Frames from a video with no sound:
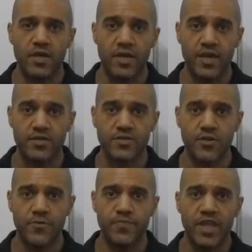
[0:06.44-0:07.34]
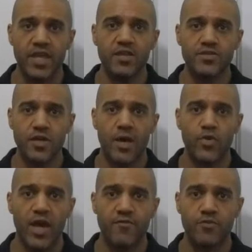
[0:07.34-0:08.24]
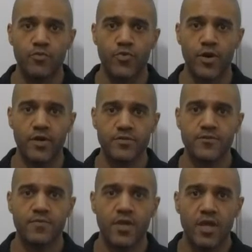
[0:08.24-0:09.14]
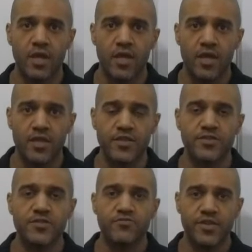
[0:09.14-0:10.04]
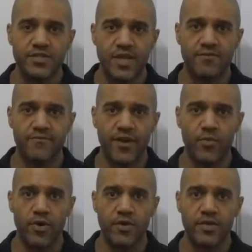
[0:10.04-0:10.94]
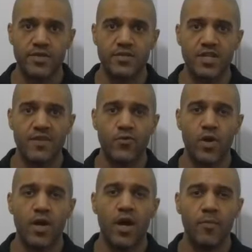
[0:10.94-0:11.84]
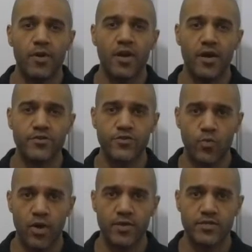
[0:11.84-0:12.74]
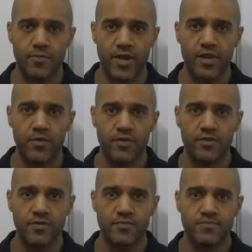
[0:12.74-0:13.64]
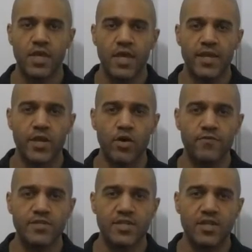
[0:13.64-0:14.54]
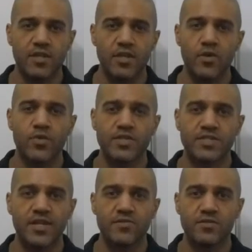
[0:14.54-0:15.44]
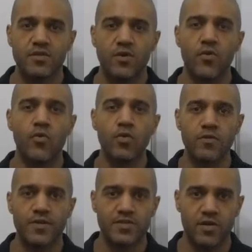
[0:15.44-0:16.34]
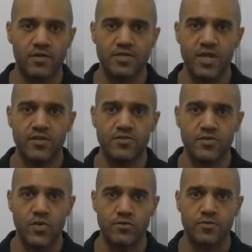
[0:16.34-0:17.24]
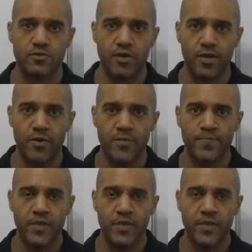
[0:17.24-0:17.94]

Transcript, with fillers: Okay, so each time you have a new product, this three-step framework is going to give you a couple of hundred words to play with. Now, obviously, you don't want to send all of this content to your subscriber,